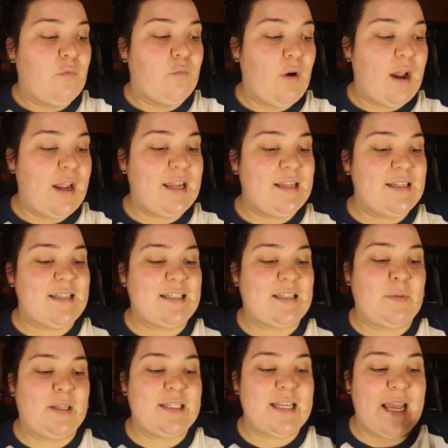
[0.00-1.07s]
Ryan says
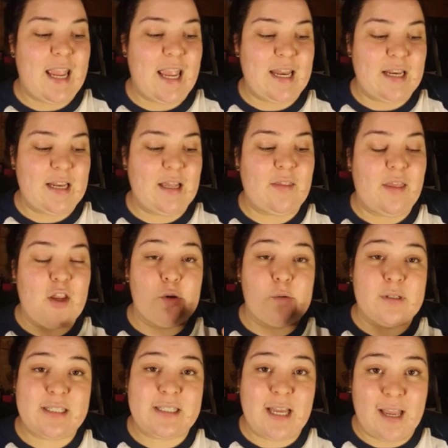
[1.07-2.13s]
something to Aiden and they
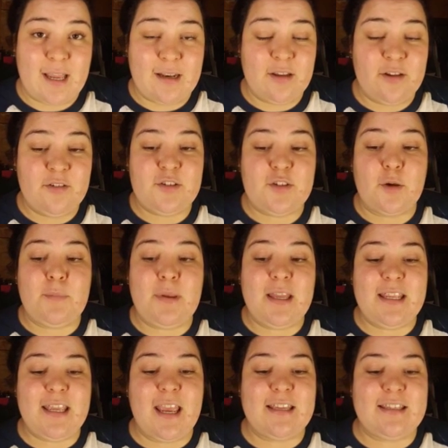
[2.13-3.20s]
go inside. So me
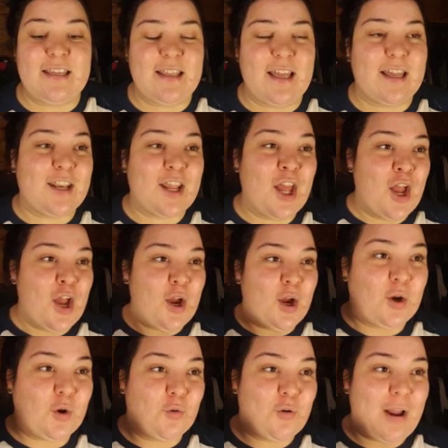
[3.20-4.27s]
and Casey then
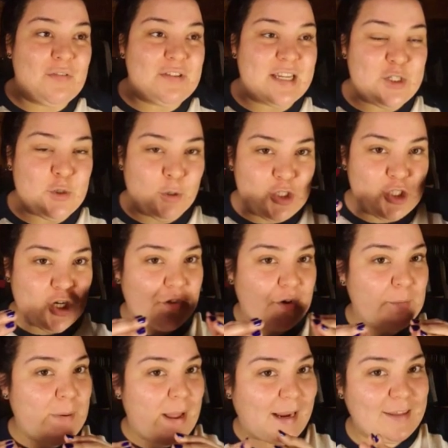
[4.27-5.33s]
gravitate towards each
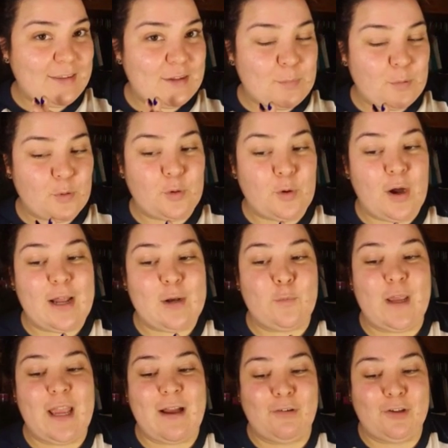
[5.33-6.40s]
other back into the pool,
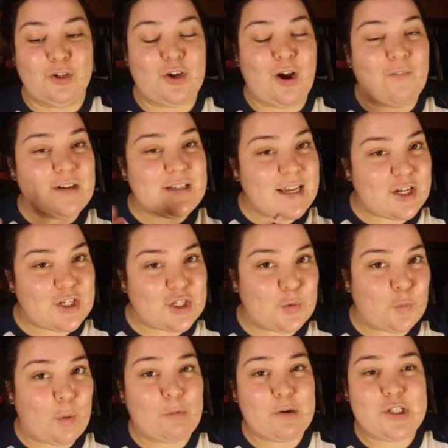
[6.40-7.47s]
and we have our little
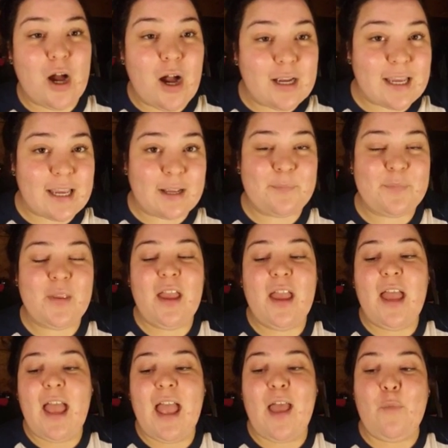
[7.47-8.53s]
conversation where we're talking.
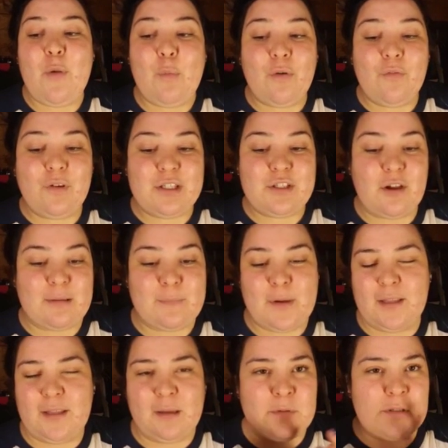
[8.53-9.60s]
And we weren't really talking
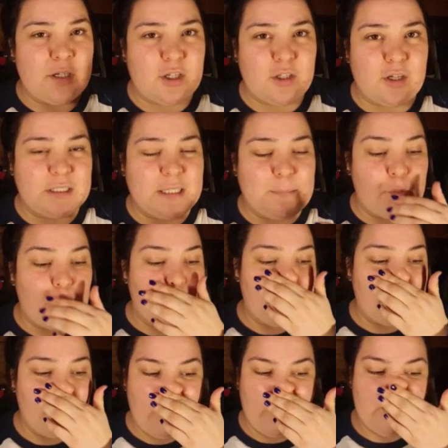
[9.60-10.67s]
about anything in particular at that
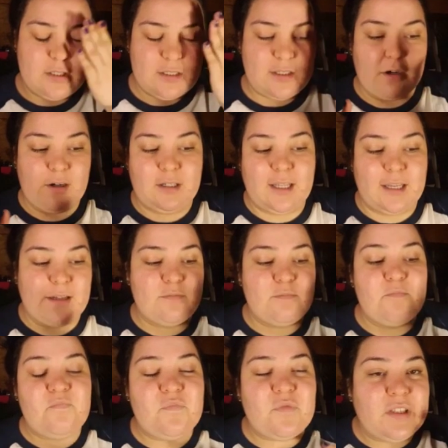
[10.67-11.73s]
point. We just started like
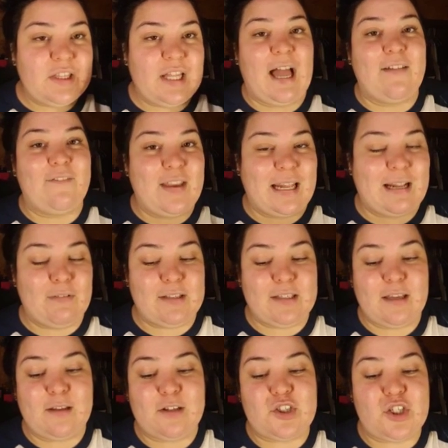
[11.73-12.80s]
laughing and
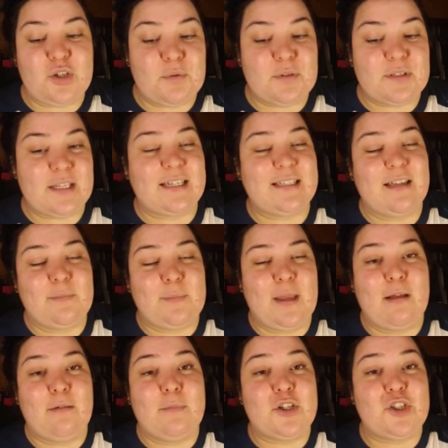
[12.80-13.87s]
everything because she was like telling me
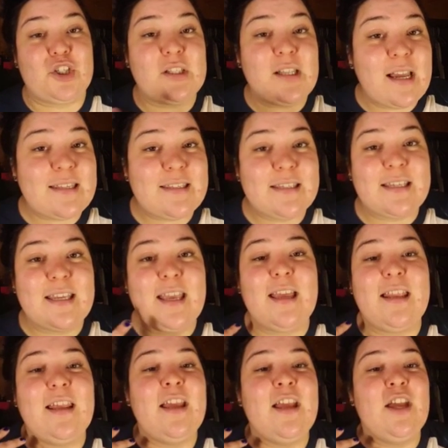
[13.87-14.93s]
how much she likes this
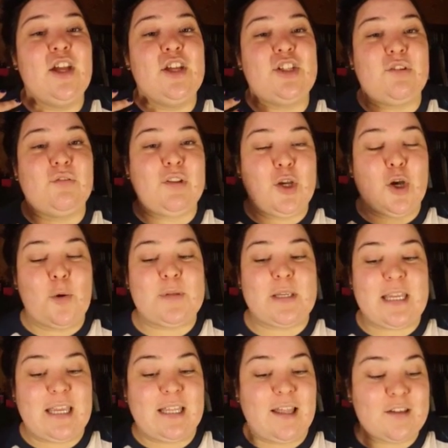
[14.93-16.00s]
kid. She really hopes
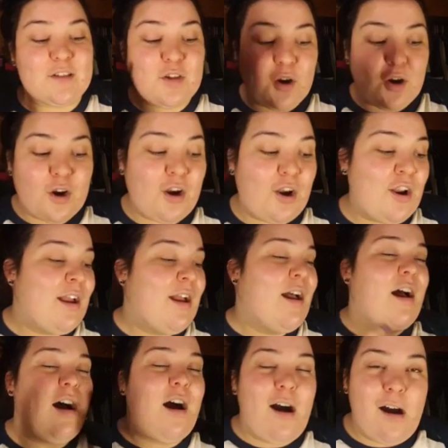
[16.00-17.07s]
that he likes her.
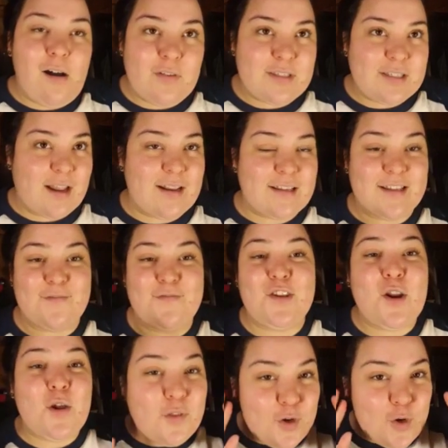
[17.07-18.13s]
All this kind of stuff. The
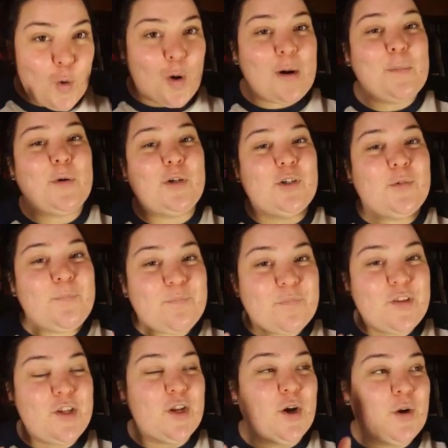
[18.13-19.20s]
normal,
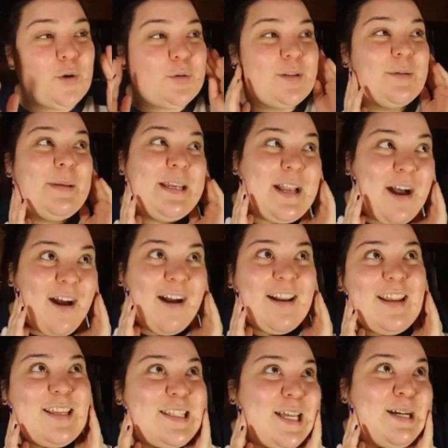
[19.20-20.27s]
oh my
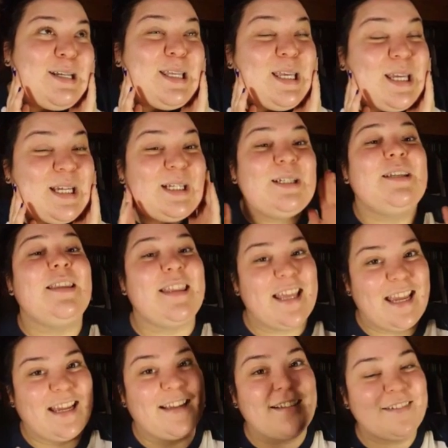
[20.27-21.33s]
god, he's so cute
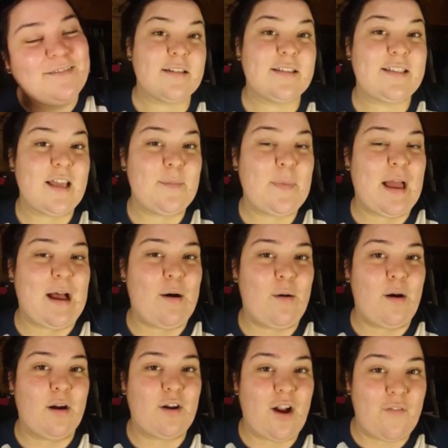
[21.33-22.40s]
thing.
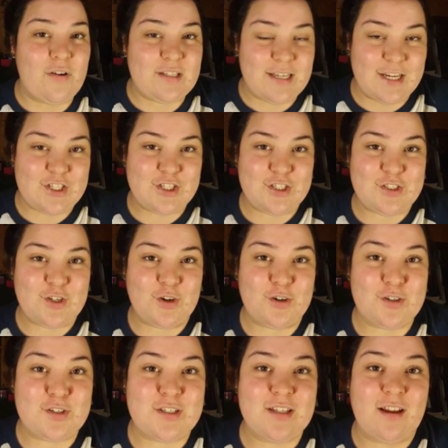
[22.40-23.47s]
Somehow our conversation
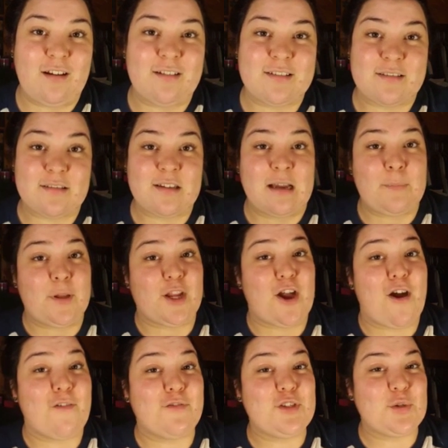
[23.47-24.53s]
turns onto the topic
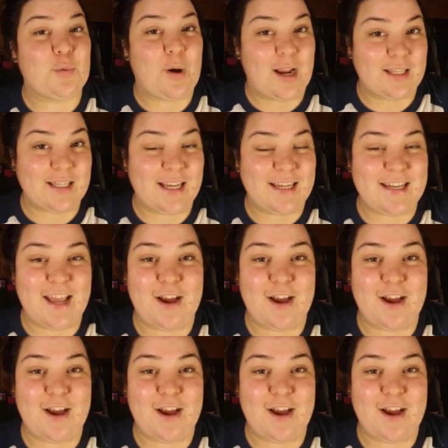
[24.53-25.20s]
of Twilight.